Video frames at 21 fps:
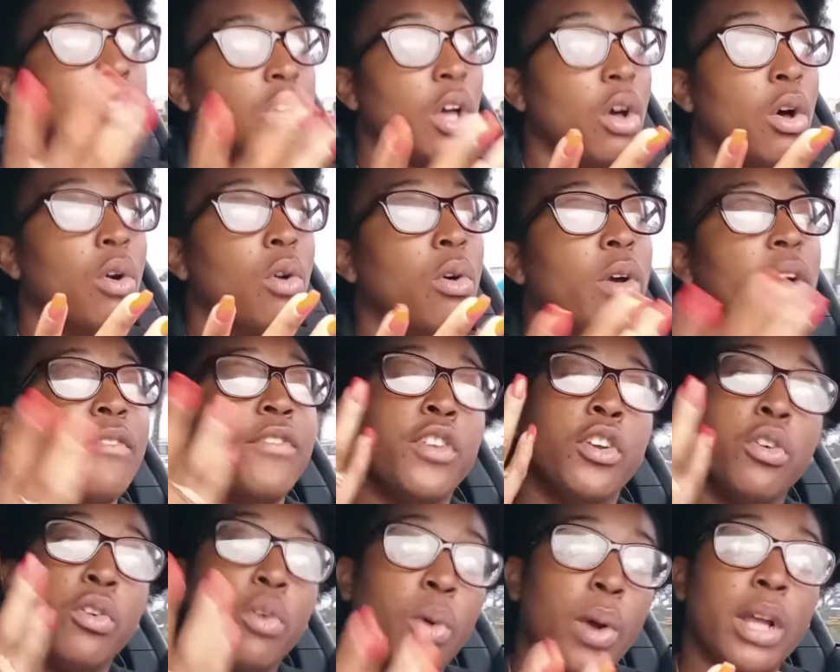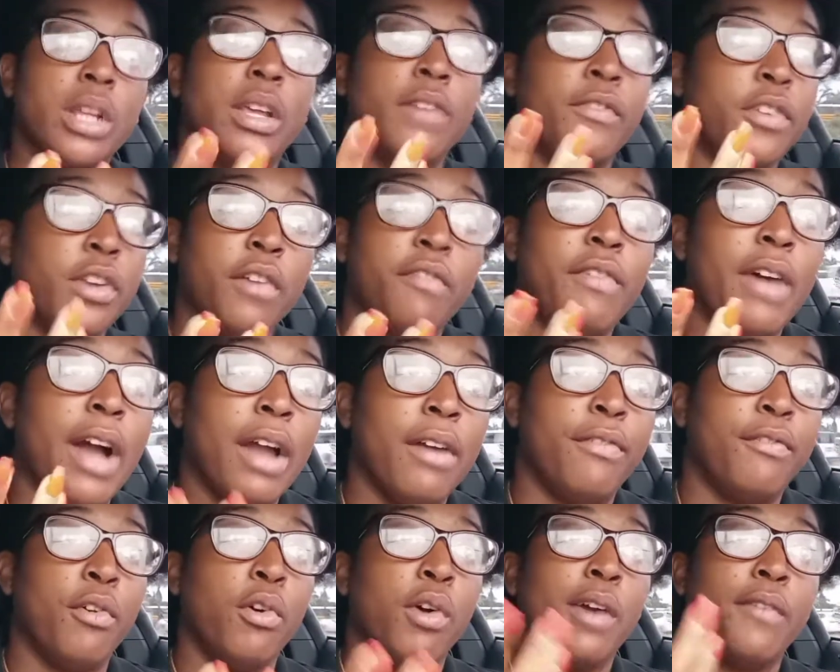So if you're one if you're
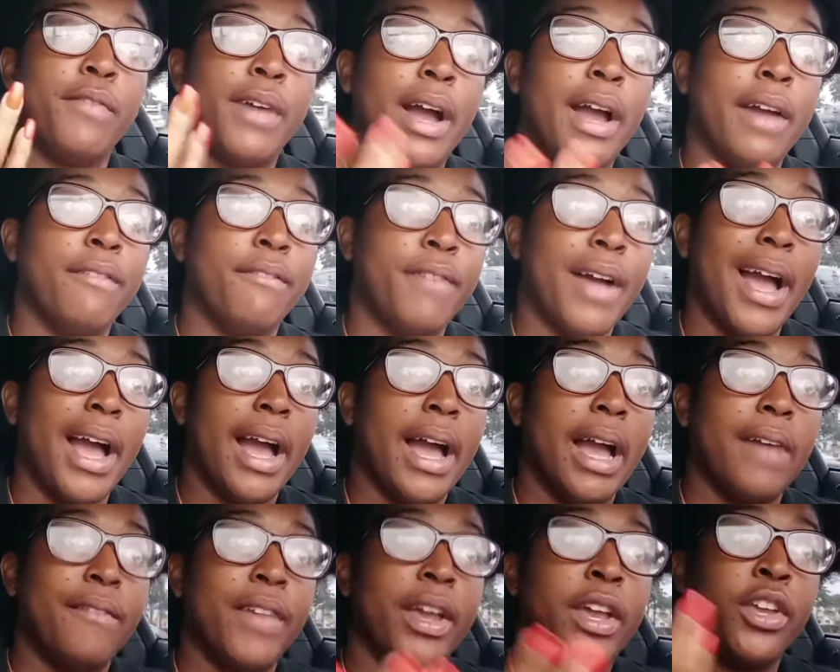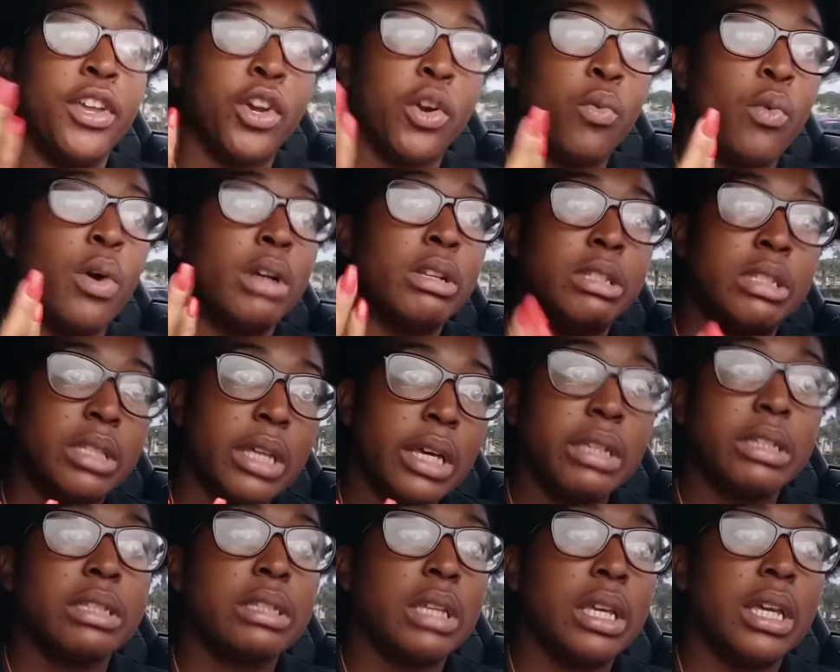five four five five and you're
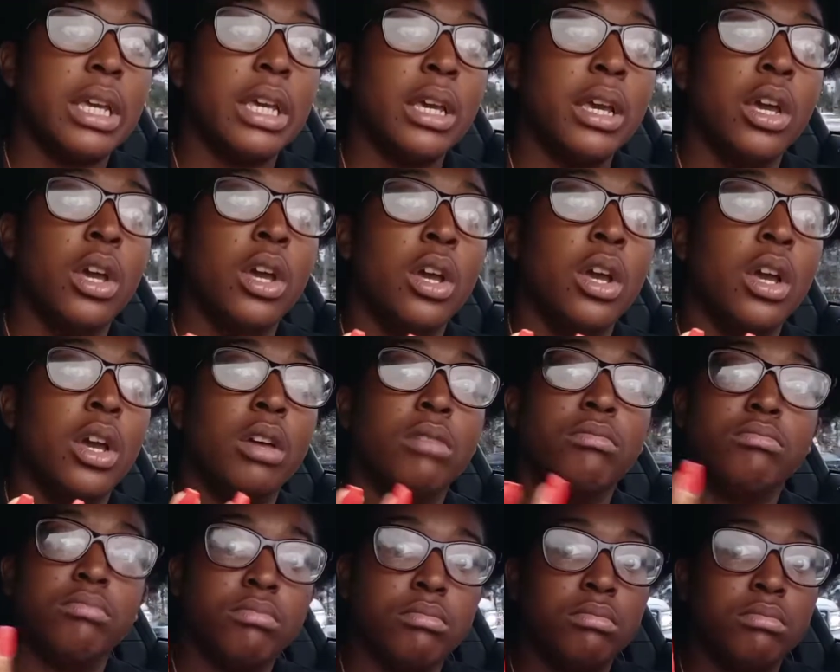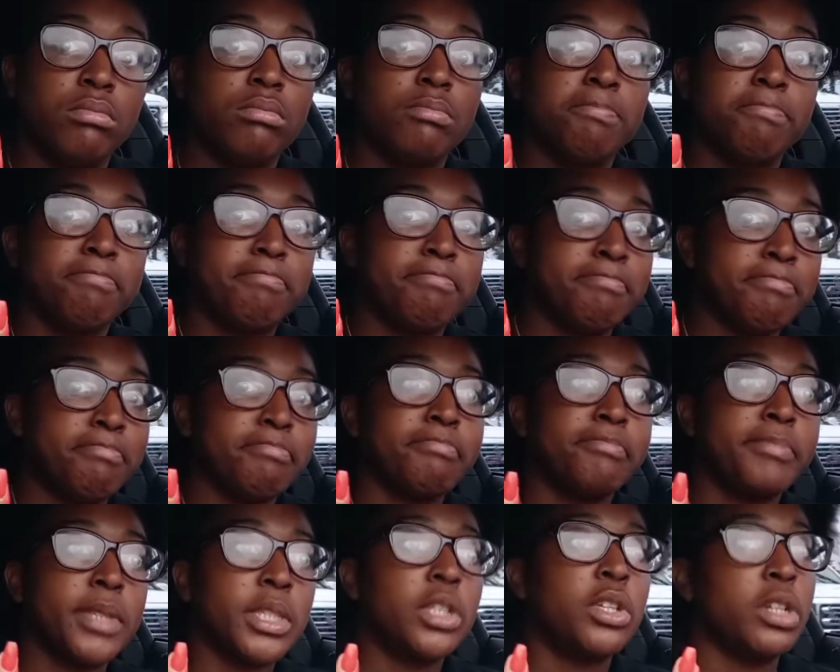160
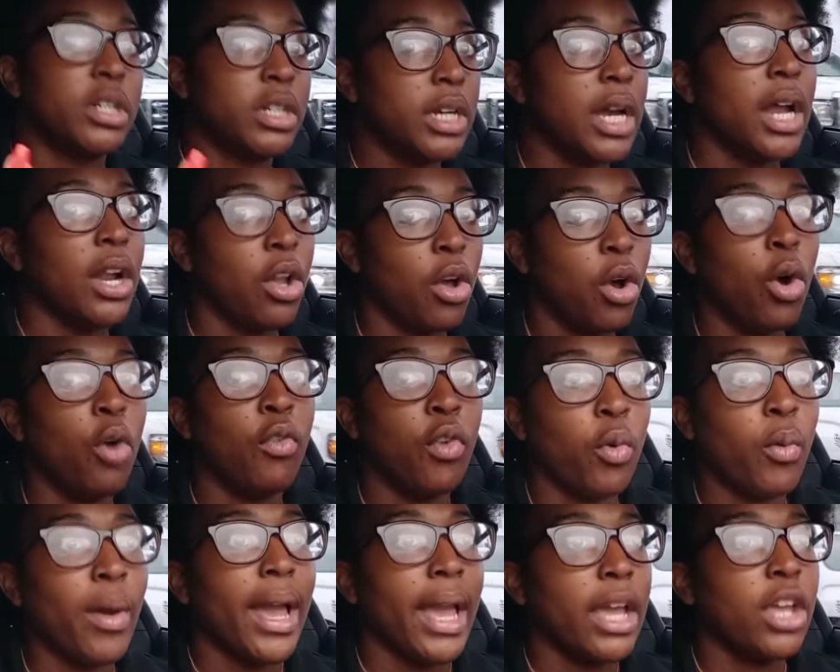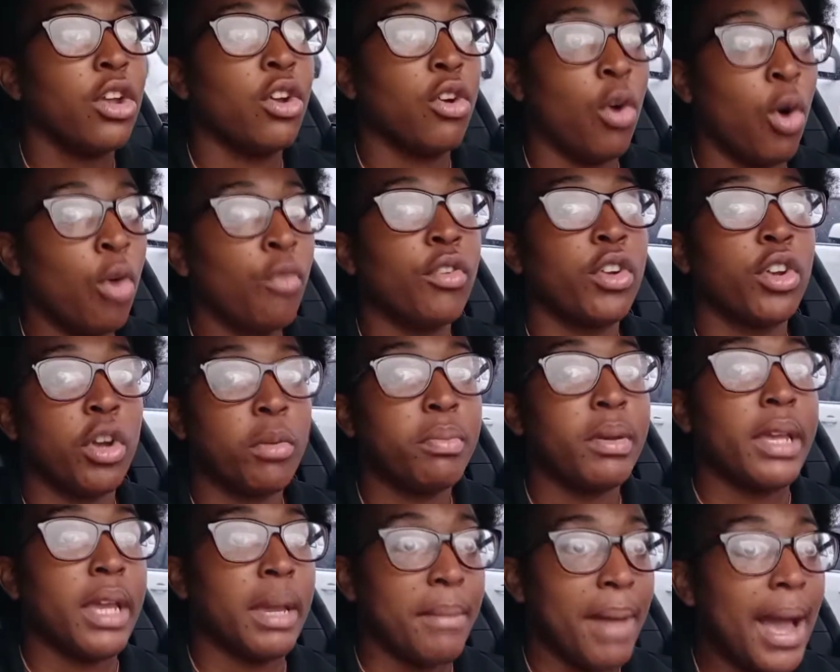you're kind of overweight. You're over your
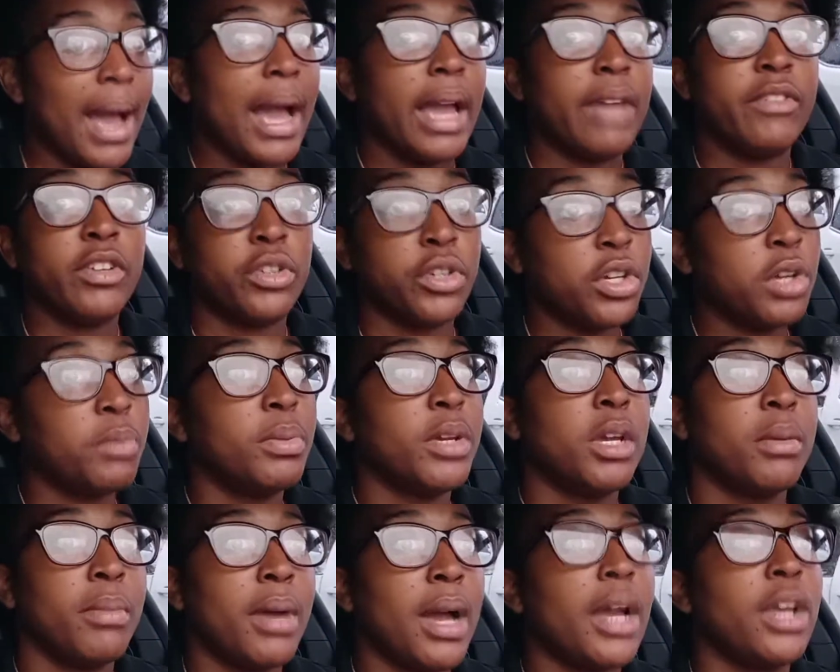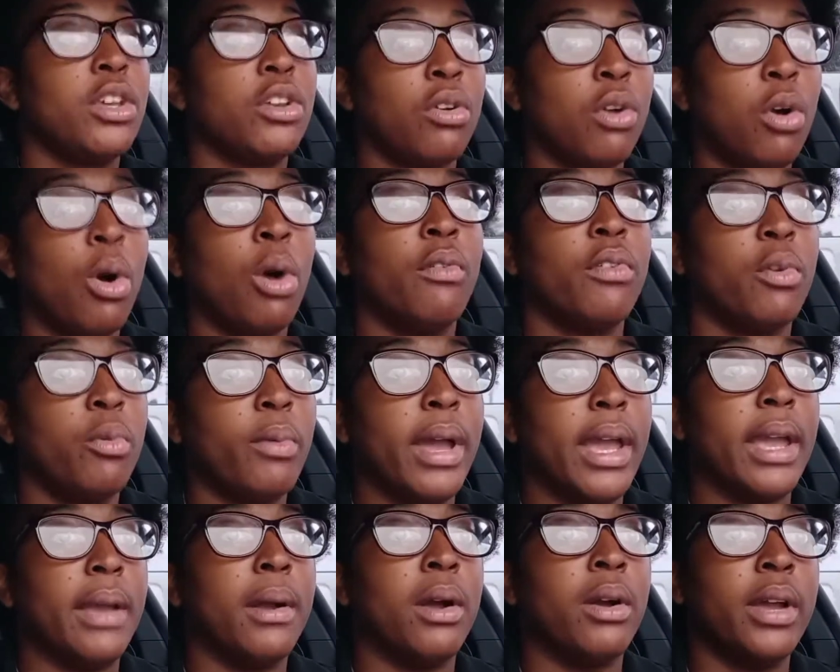BMI. If you do your BMI, you're
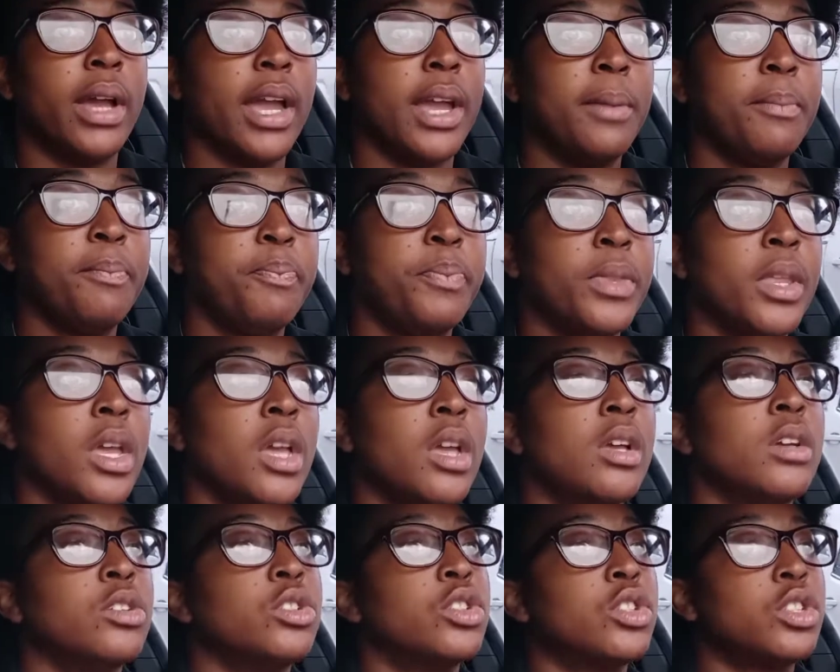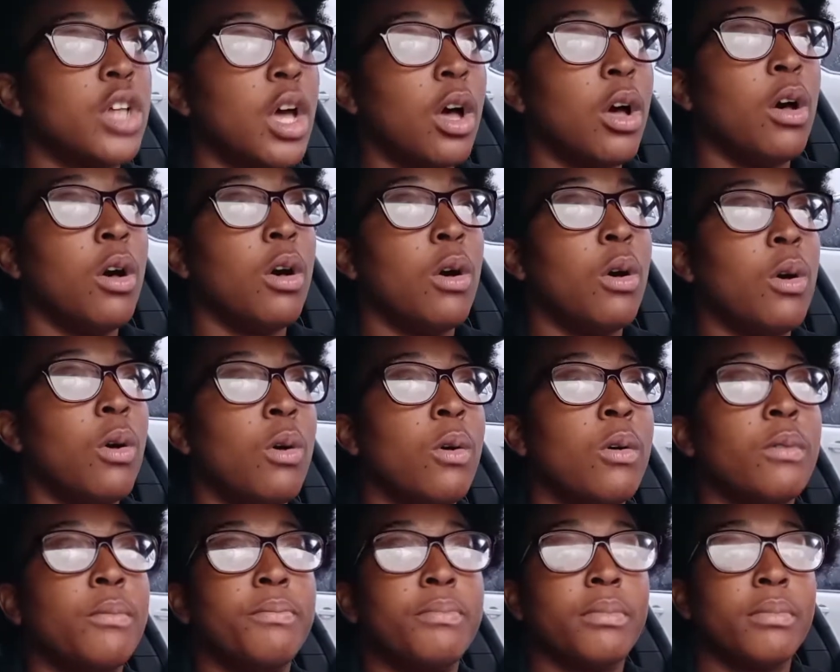overweight. Okay,
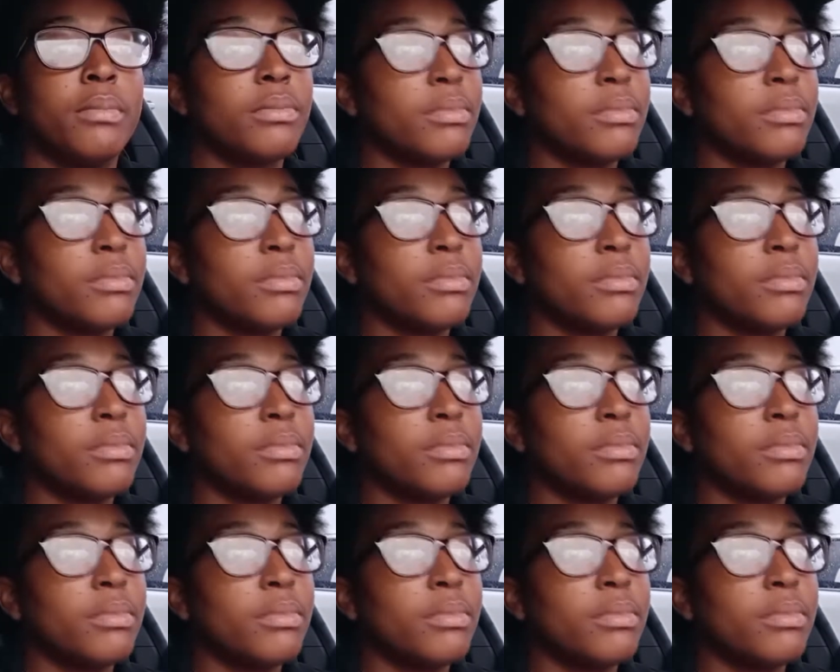so